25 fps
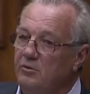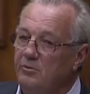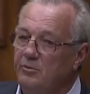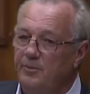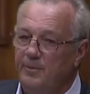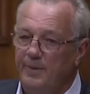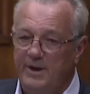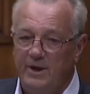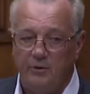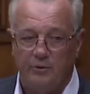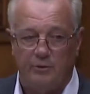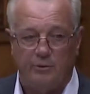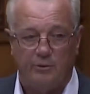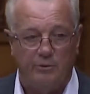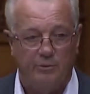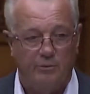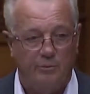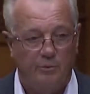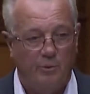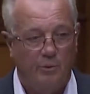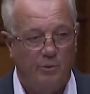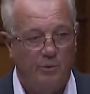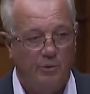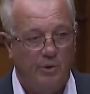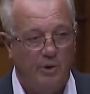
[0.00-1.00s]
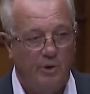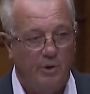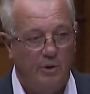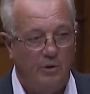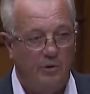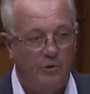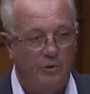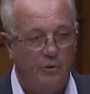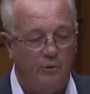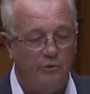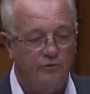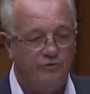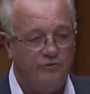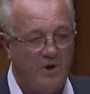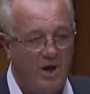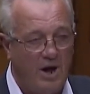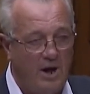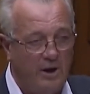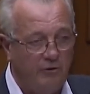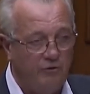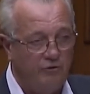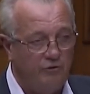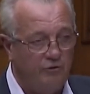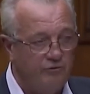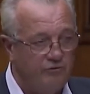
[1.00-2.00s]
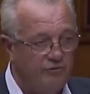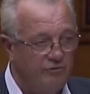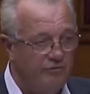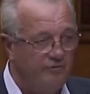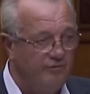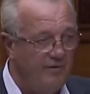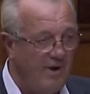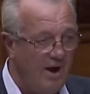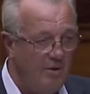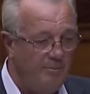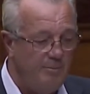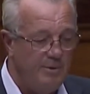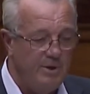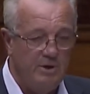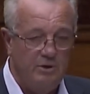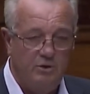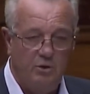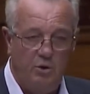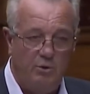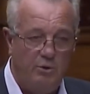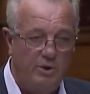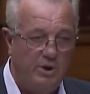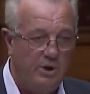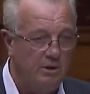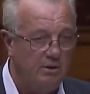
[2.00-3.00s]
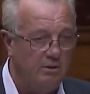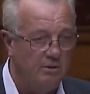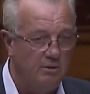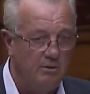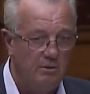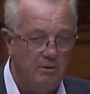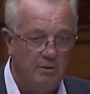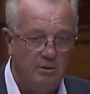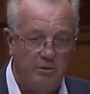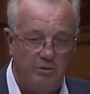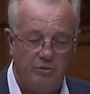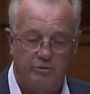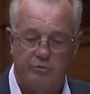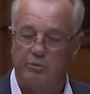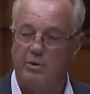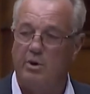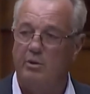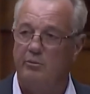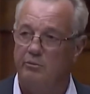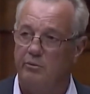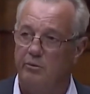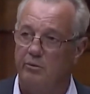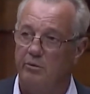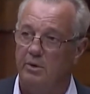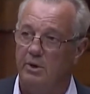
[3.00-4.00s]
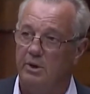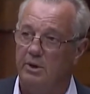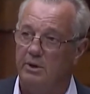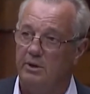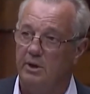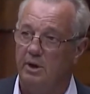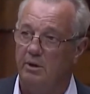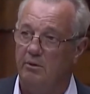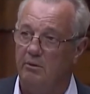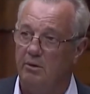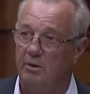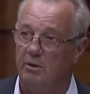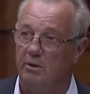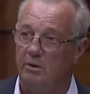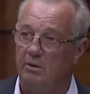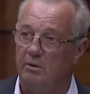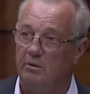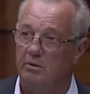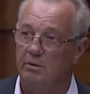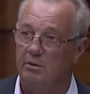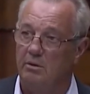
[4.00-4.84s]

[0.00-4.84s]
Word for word: Speaker, those cottagers have now been going throughout rural Ontario.